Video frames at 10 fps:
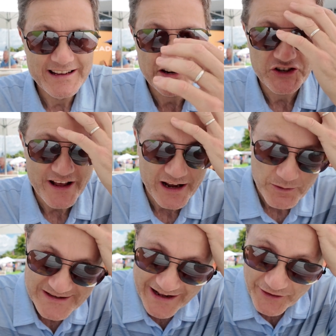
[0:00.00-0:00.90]
Yesterday
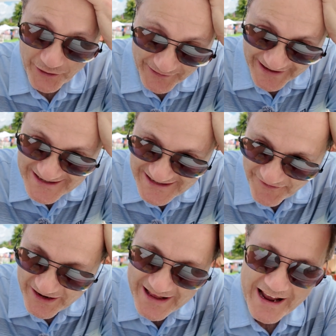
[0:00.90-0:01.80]
it was, I don't know, like
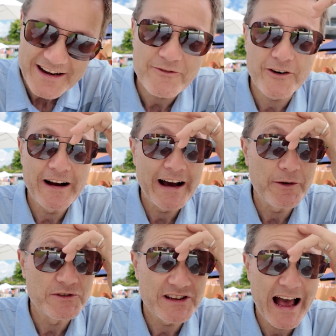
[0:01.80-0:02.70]
78 for a
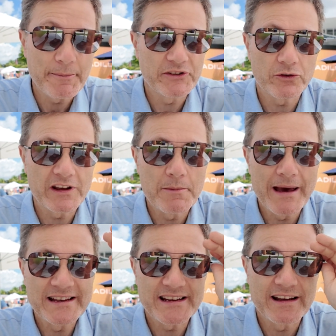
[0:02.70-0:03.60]
high. It was absolutely
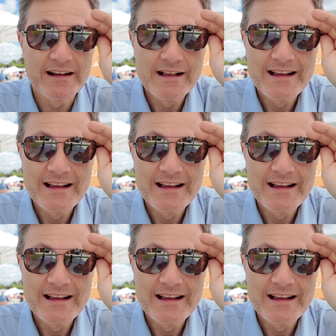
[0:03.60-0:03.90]
amazing.